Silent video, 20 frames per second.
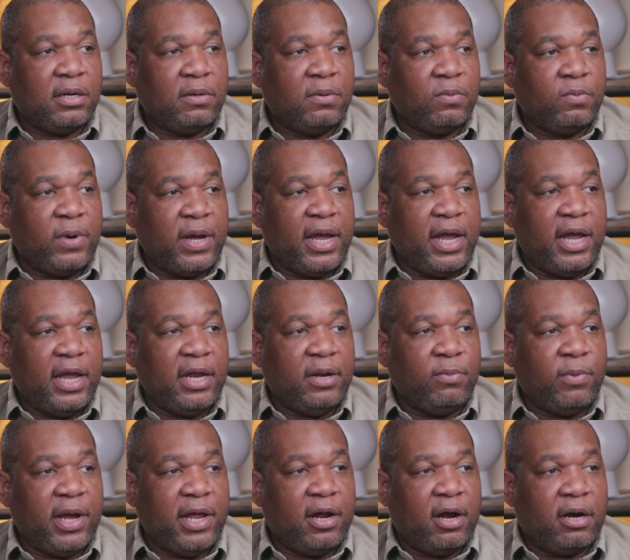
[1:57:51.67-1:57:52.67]

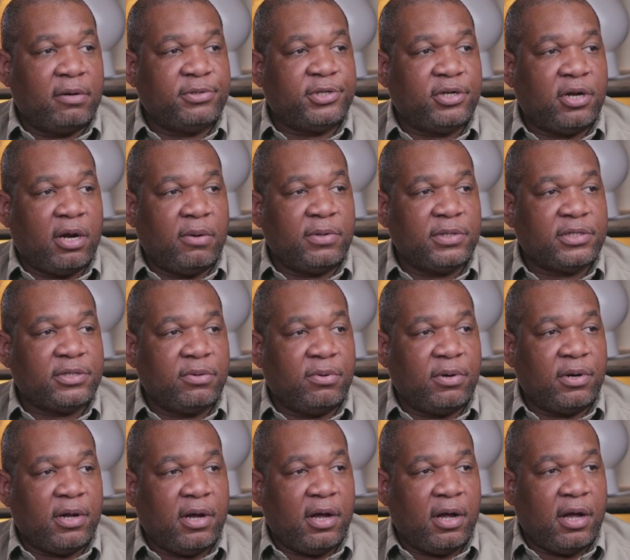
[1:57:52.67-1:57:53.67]
Wade Armstrong, what's
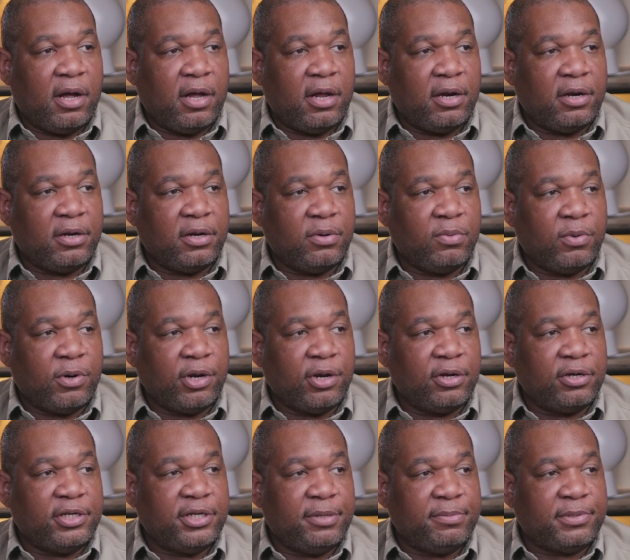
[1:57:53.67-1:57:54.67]
going on? What are
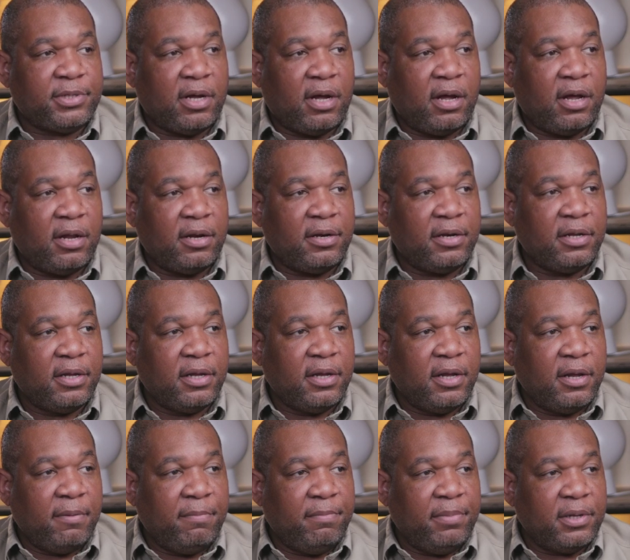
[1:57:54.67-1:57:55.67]
your tips on
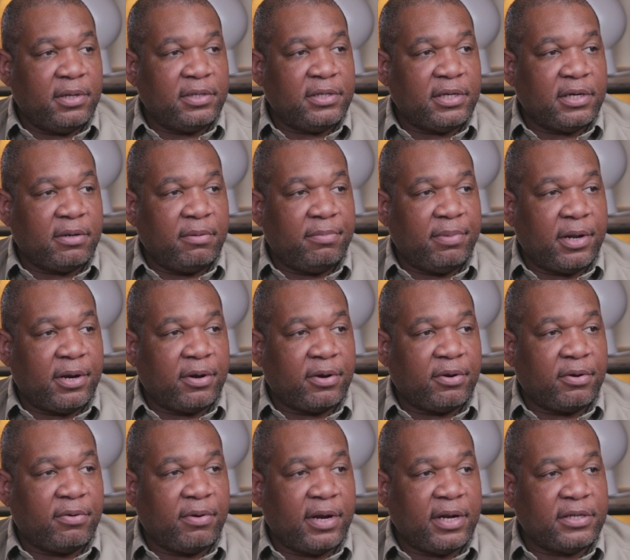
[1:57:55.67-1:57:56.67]
building a better
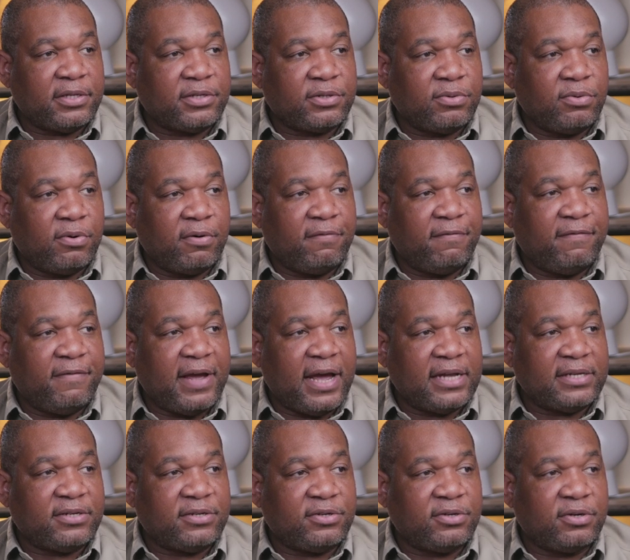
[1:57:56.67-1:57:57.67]
credit score
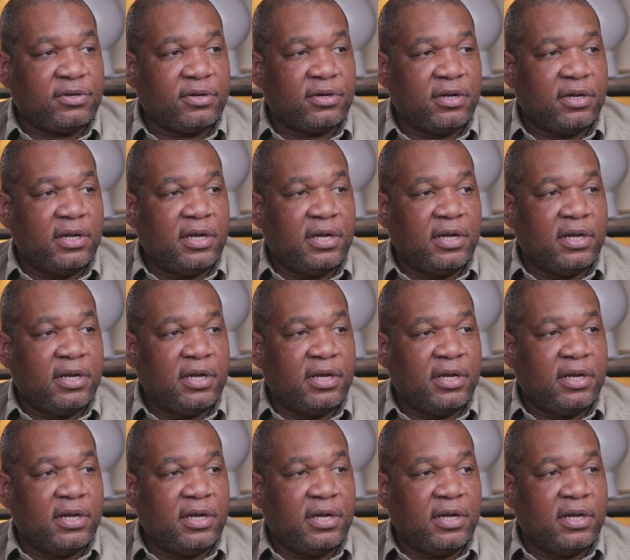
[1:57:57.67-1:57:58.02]
faster?